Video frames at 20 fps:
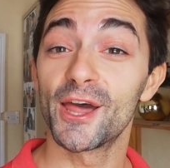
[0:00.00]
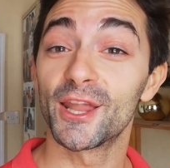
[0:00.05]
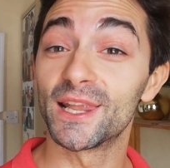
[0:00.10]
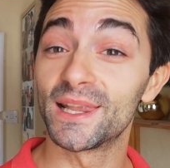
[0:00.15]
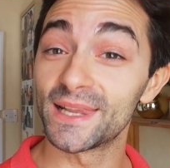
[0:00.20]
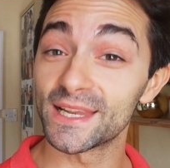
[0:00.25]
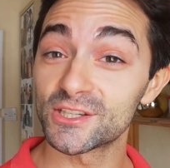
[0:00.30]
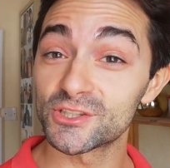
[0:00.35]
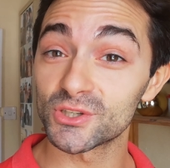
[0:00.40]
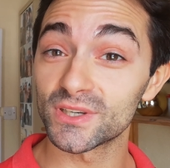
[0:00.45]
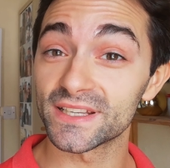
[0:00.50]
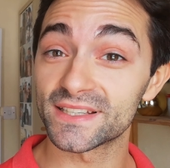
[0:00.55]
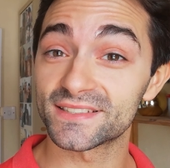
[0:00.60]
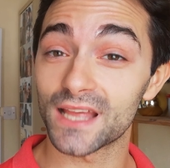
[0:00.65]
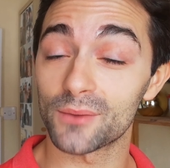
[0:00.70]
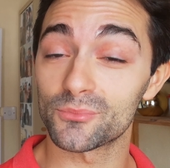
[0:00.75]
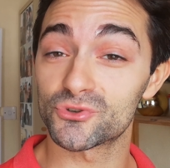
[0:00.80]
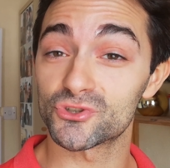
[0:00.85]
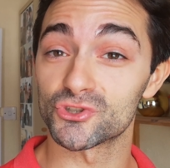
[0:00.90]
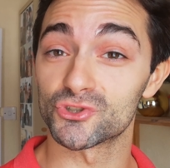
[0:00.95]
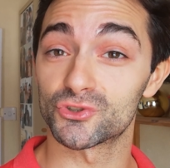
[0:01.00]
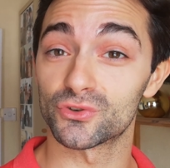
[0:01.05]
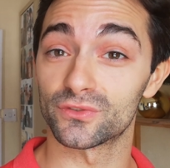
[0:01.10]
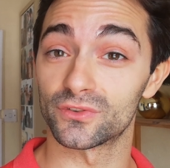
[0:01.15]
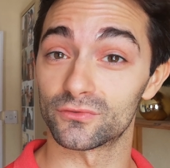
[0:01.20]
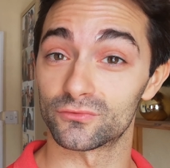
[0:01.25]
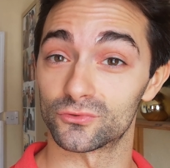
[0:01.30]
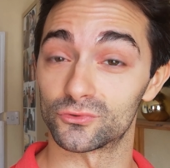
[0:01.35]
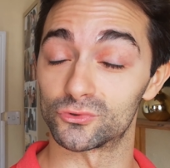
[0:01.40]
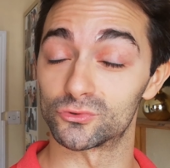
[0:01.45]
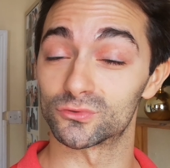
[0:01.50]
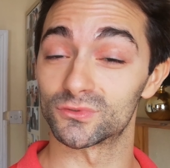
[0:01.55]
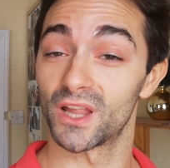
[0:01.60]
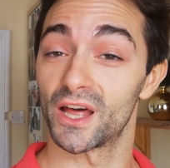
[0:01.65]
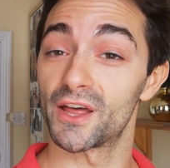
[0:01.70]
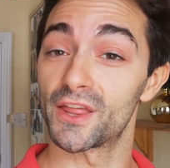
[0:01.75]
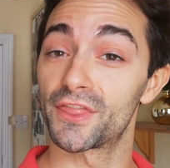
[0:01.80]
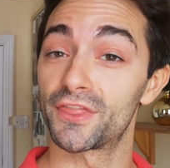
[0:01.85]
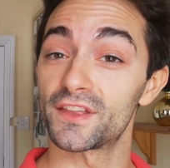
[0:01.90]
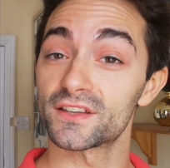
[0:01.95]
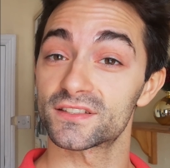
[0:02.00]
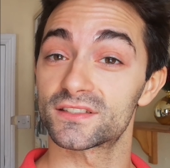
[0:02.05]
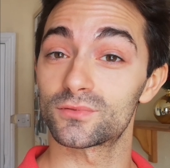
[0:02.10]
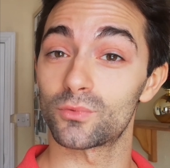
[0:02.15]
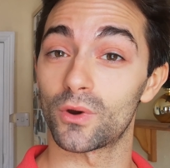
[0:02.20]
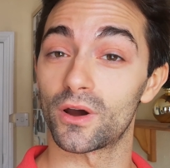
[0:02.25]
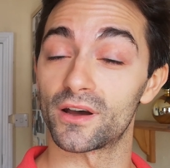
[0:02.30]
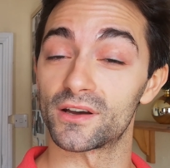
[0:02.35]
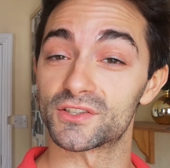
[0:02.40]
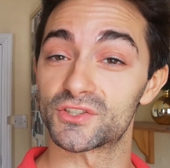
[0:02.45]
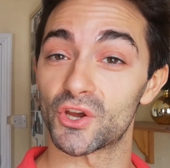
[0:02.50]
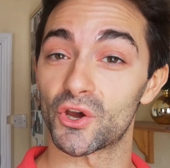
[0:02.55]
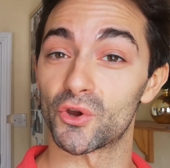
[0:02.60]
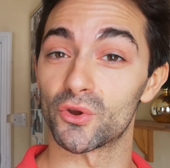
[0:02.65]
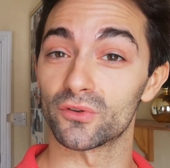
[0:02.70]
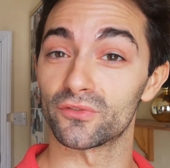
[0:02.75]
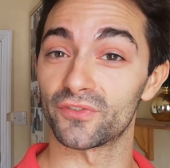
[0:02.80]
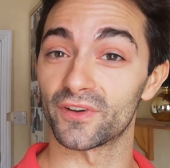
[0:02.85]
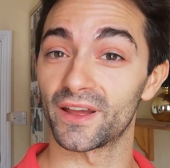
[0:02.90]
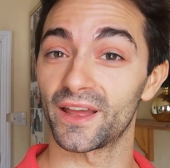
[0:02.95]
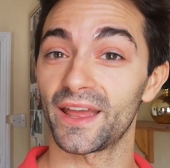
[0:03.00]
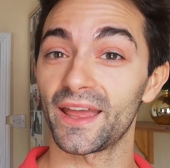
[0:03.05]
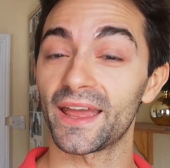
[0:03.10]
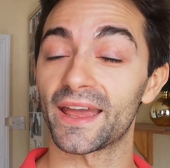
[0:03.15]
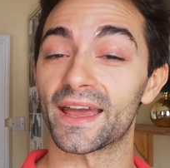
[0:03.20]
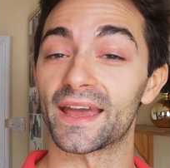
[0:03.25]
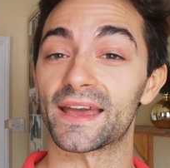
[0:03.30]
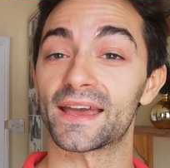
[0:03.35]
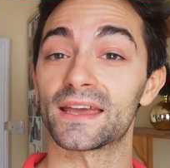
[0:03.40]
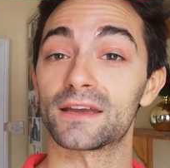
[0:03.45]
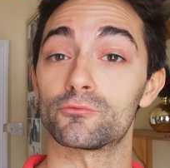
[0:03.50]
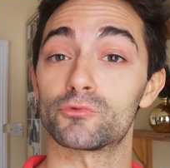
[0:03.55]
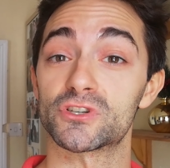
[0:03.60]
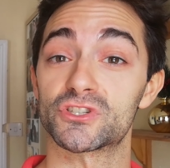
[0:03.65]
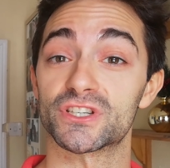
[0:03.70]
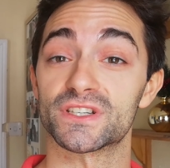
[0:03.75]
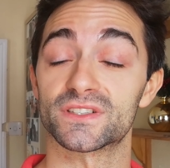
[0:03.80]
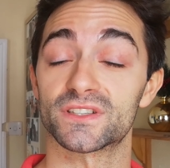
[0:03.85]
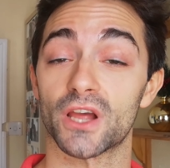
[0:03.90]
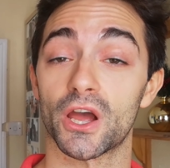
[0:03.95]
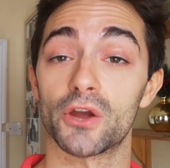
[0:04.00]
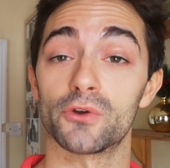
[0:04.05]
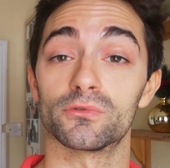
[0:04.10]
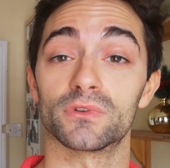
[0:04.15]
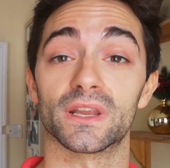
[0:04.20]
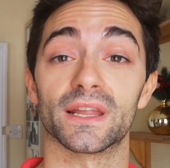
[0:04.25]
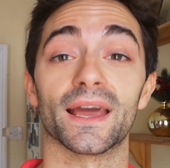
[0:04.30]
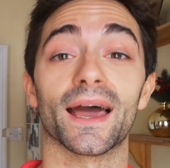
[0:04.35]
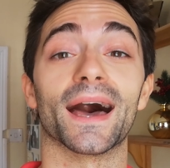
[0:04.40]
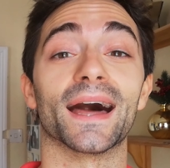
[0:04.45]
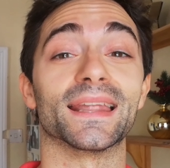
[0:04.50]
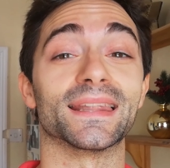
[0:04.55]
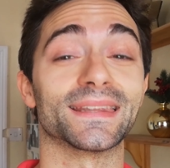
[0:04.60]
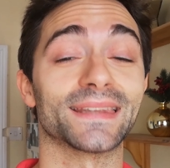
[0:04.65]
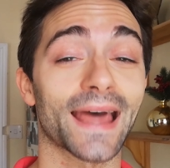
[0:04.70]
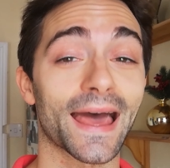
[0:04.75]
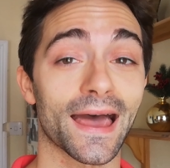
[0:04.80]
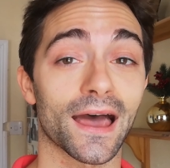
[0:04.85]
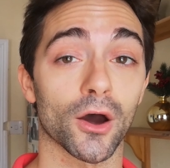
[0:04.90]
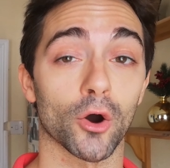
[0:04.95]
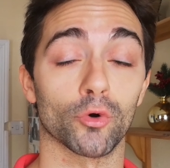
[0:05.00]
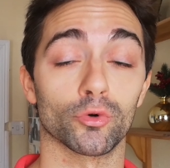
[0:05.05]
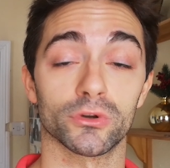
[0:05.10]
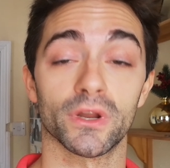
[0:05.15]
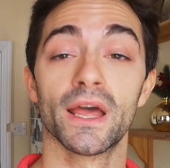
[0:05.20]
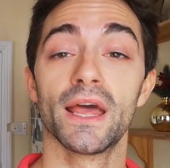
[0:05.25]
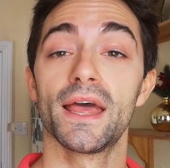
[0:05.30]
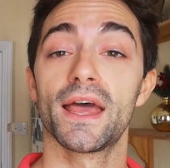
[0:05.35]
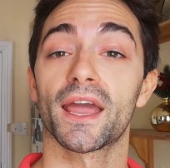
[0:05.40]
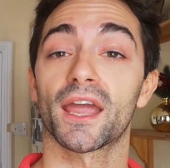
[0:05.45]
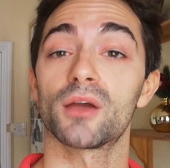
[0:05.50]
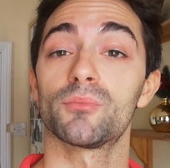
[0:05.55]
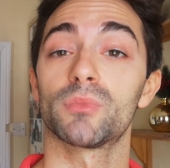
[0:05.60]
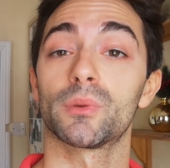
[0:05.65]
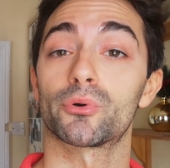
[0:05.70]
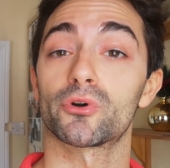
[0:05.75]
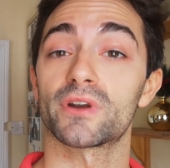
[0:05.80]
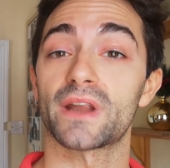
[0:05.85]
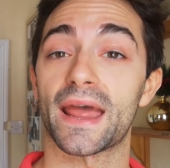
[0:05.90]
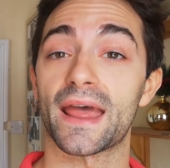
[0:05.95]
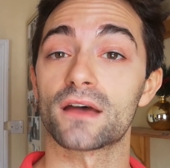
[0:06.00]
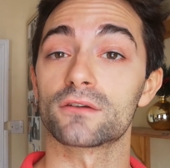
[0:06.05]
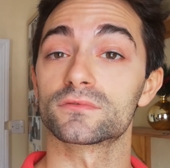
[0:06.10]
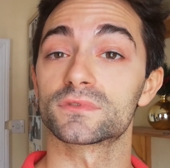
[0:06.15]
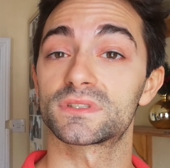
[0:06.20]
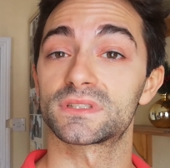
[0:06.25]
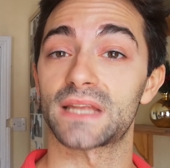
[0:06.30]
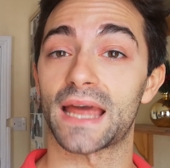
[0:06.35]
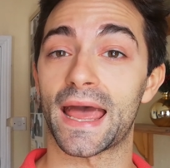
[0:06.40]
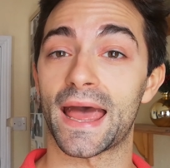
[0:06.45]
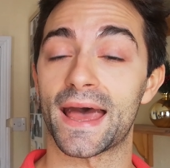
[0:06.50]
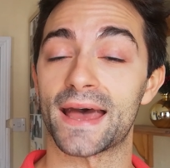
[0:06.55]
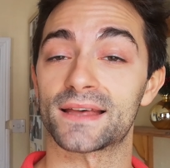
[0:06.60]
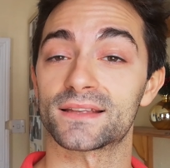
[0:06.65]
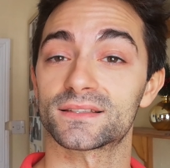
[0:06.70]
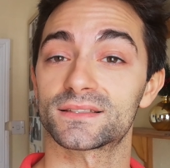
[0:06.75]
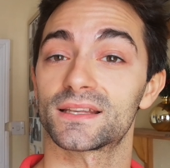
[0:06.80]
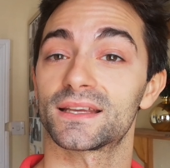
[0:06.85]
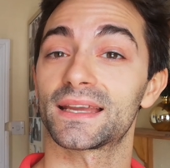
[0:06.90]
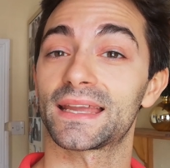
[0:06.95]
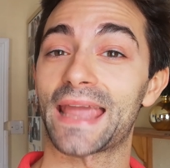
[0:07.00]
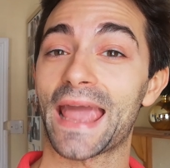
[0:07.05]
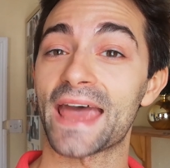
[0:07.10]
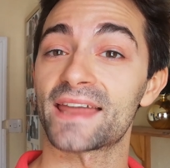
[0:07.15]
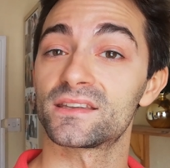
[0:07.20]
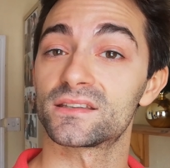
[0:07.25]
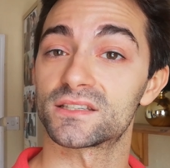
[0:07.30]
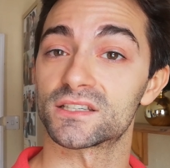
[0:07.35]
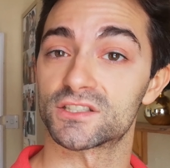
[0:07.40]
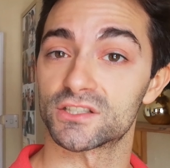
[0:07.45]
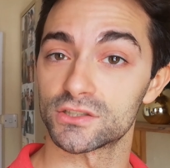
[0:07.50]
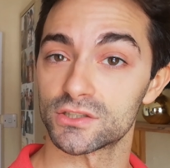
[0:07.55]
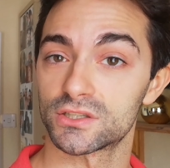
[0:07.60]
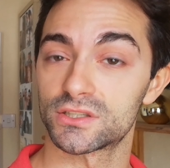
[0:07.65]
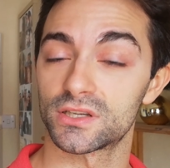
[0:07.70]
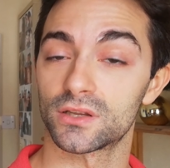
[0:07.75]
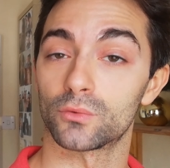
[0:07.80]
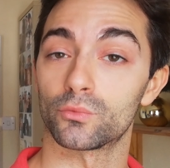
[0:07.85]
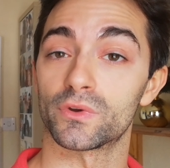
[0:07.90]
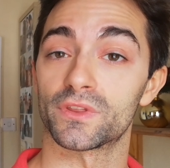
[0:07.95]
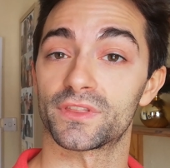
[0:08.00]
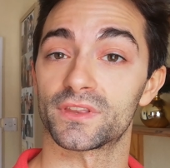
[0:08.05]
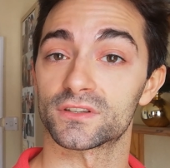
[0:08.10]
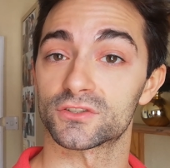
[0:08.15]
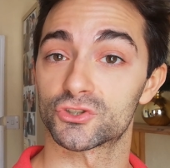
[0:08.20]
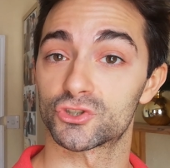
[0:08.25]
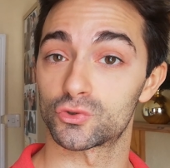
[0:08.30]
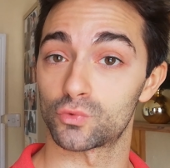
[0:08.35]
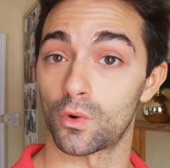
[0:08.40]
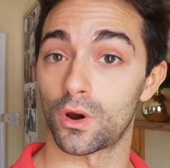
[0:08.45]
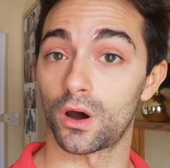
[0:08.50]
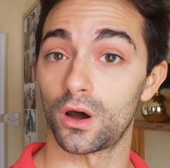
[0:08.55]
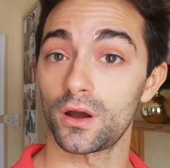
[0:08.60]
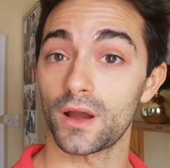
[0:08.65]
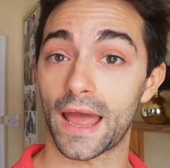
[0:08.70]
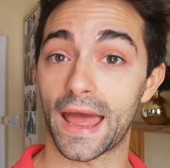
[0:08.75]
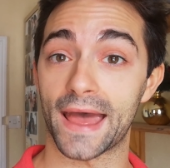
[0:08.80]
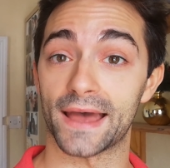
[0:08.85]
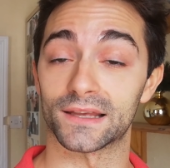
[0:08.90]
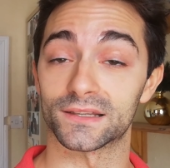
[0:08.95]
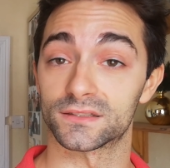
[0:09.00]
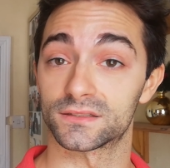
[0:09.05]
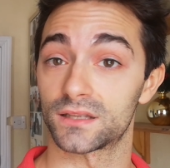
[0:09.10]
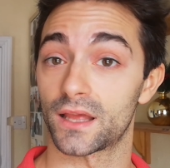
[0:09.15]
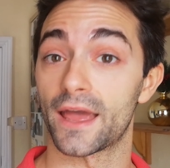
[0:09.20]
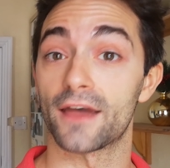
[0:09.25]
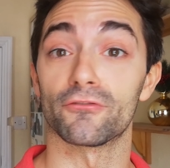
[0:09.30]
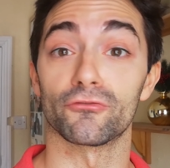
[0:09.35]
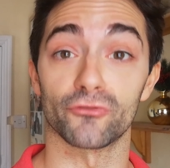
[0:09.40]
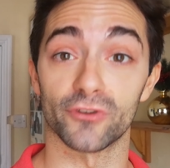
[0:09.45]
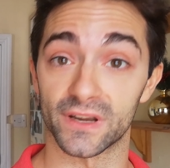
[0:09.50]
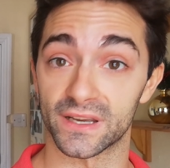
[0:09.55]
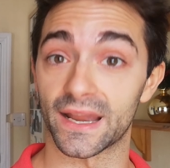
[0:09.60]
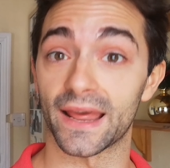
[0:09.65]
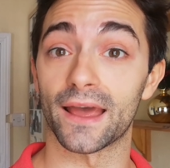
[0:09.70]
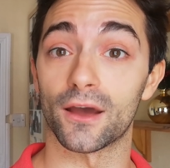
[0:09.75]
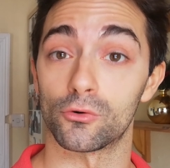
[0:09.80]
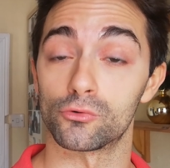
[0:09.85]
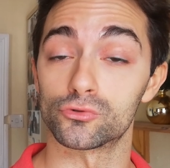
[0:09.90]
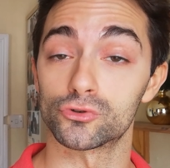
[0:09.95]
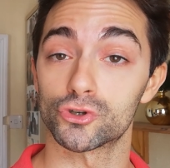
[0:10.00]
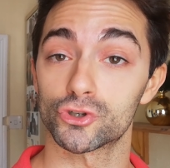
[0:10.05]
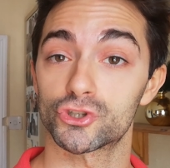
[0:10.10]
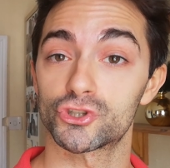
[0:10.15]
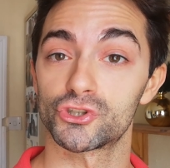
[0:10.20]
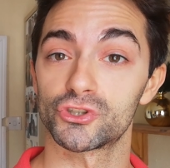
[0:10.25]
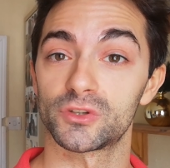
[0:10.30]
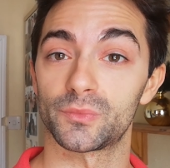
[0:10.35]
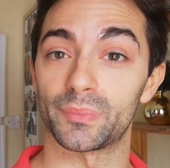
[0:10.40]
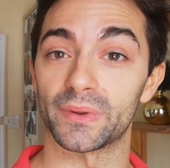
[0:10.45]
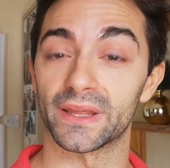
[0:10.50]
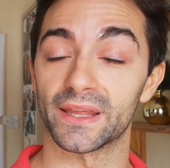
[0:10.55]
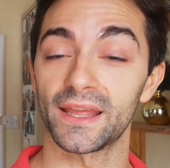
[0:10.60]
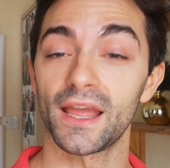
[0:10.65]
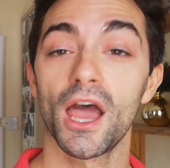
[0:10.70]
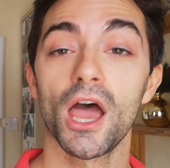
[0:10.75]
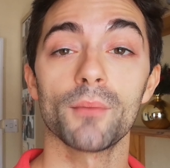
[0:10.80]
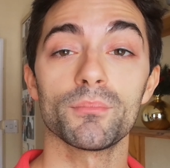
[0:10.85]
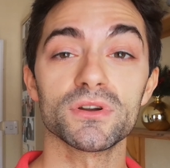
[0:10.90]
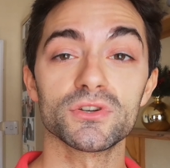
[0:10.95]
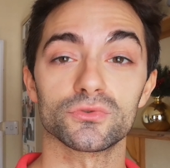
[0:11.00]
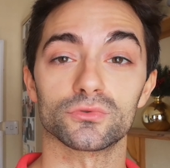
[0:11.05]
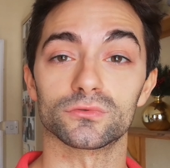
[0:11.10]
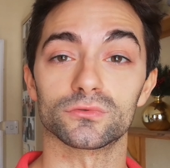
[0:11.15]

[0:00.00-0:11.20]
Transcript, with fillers: Little exception to the rule, this word over here, which is only a noun, can be pronounced as candidate with a schwa, as every noun should be, but